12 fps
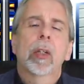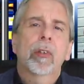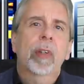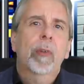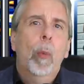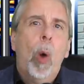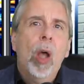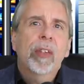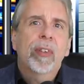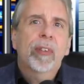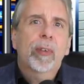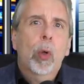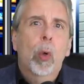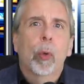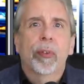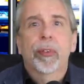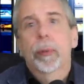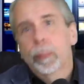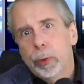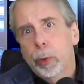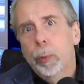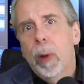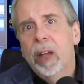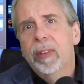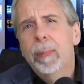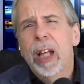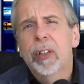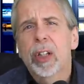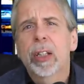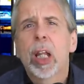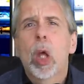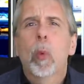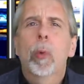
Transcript: So the wisest course you might imagine,